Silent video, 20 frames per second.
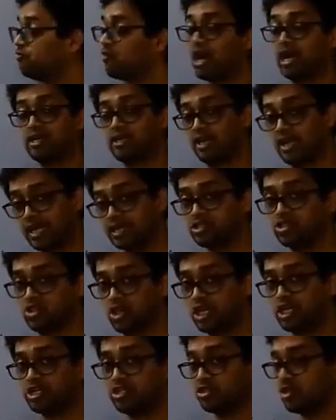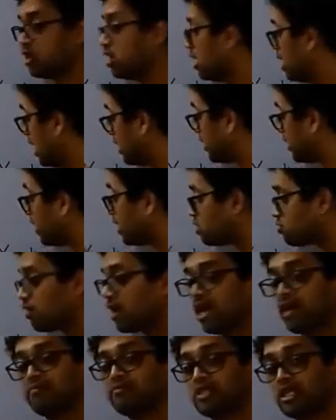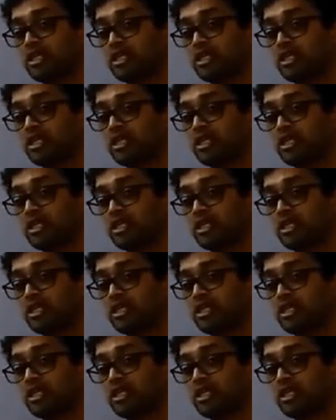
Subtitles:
final has changed, and that is why I am